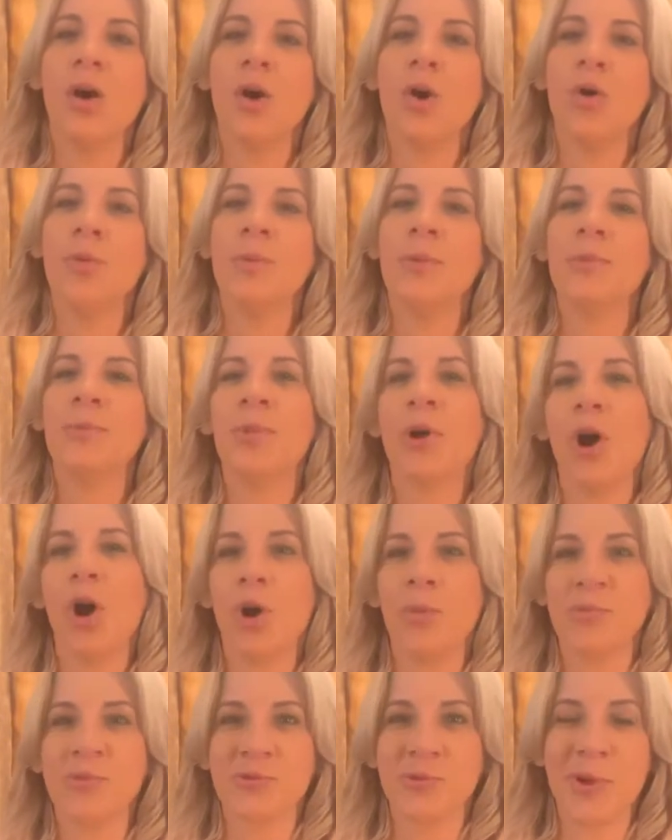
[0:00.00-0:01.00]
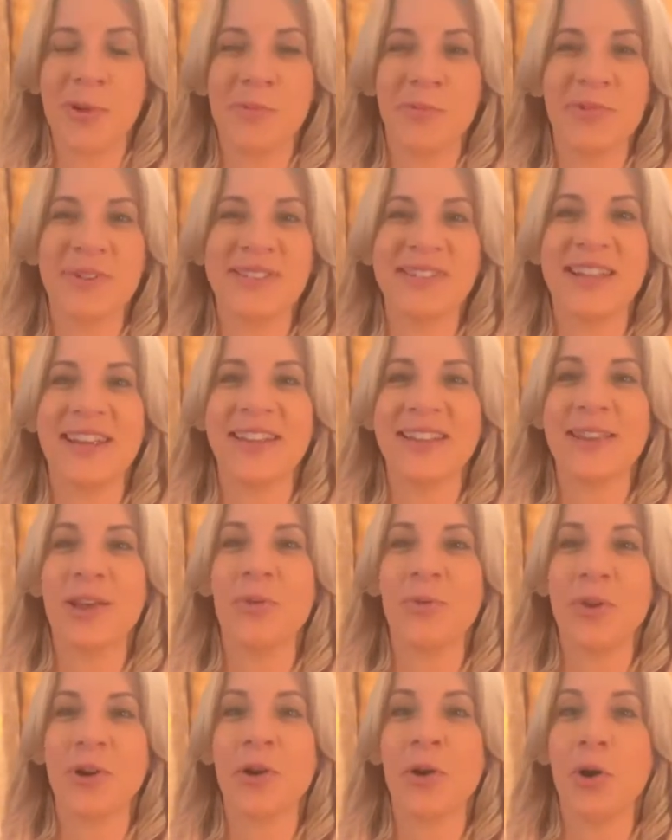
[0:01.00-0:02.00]
Open palms represent that
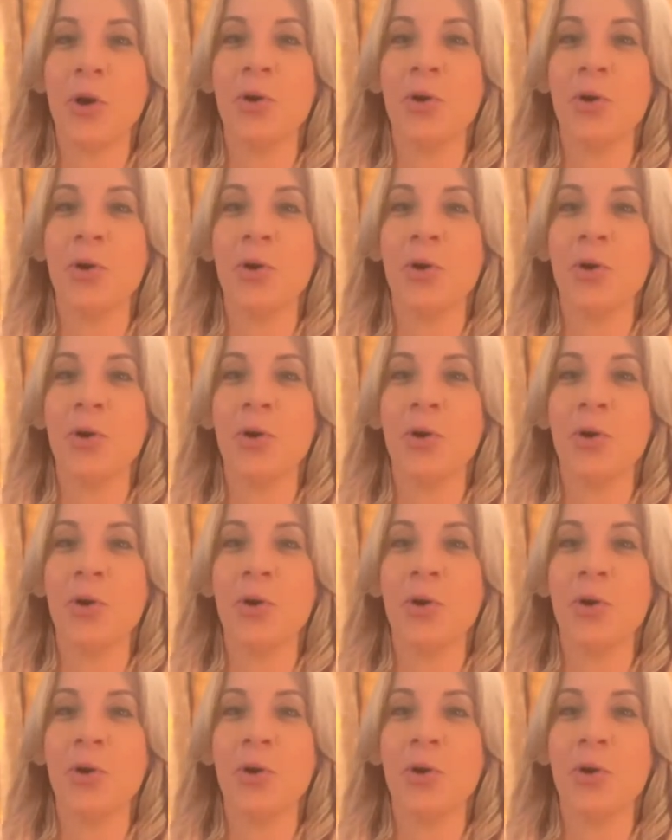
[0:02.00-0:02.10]
we are